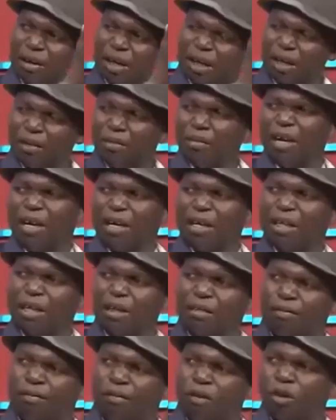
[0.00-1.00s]
getting married
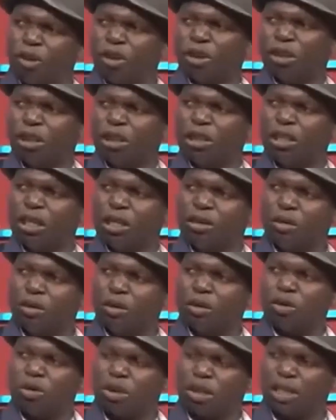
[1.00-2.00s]
at 14 and
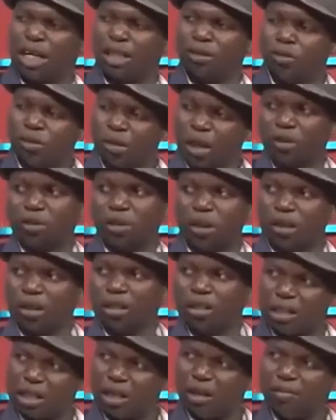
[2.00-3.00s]
all those, that will actually
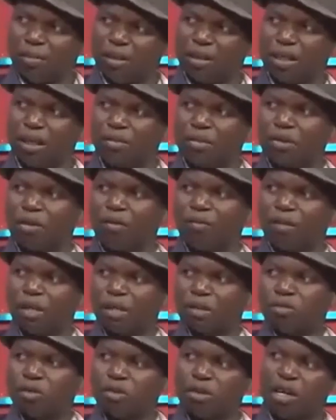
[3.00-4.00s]
disturb in terms of the
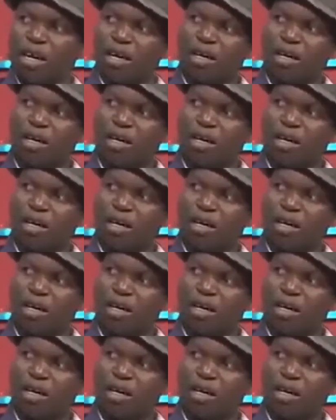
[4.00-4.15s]
smooth